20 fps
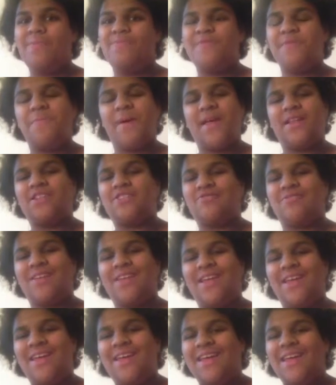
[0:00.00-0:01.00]
Depends
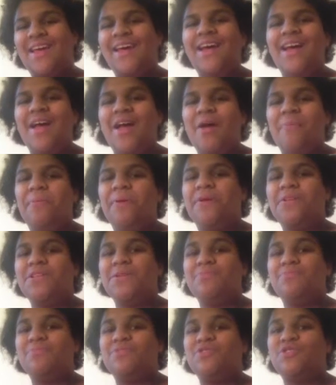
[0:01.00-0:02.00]
really, because
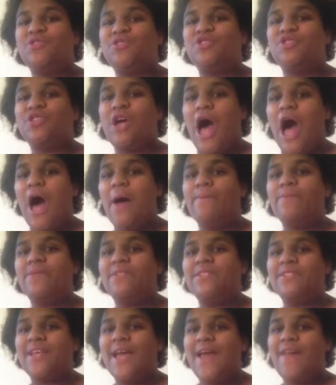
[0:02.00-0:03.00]
I'm
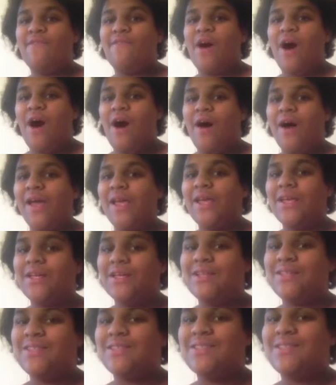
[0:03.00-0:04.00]
scared of
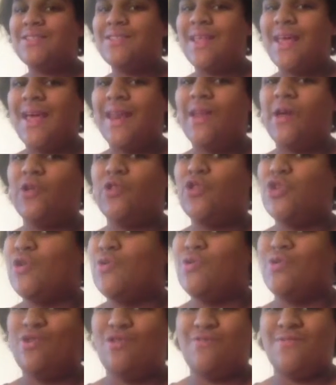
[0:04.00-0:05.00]
heights and I
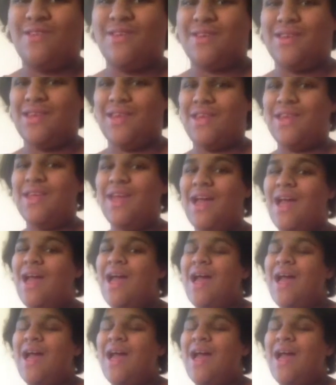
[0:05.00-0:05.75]
don't know really.